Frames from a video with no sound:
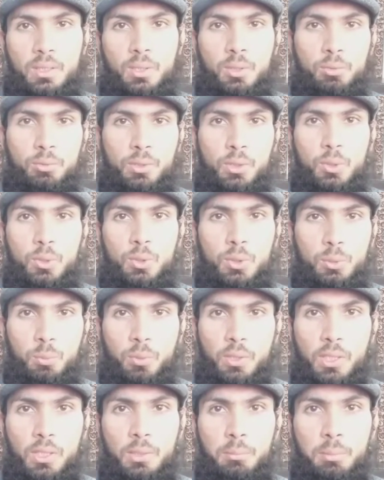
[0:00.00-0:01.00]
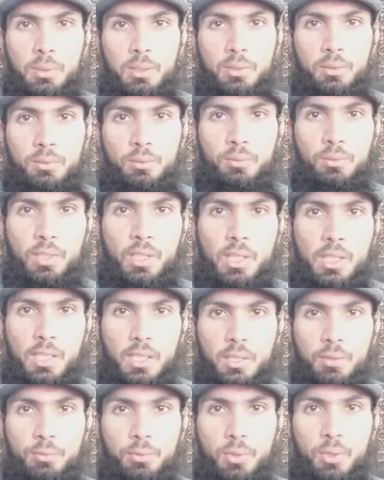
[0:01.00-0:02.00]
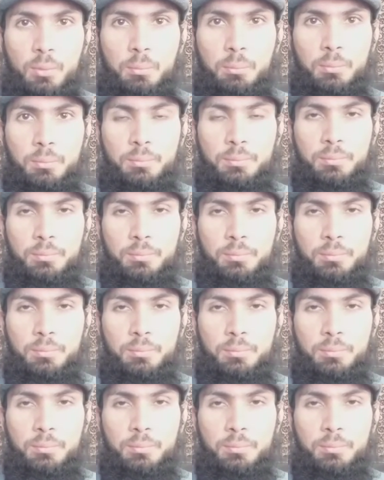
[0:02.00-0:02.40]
We use verb with third form,